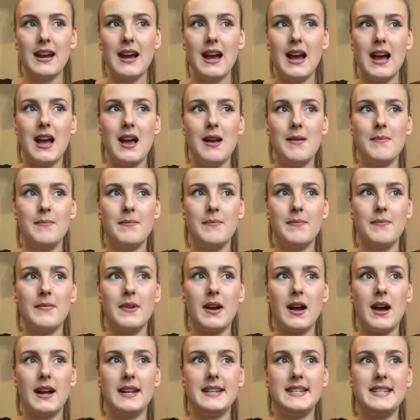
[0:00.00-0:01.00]
um,
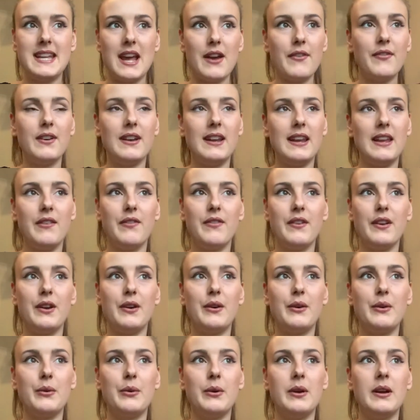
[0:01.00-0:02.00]
I definitely
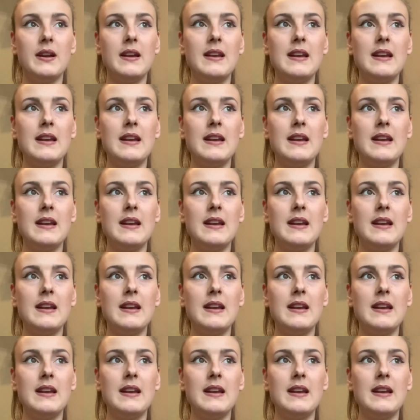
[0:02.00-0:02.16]
feel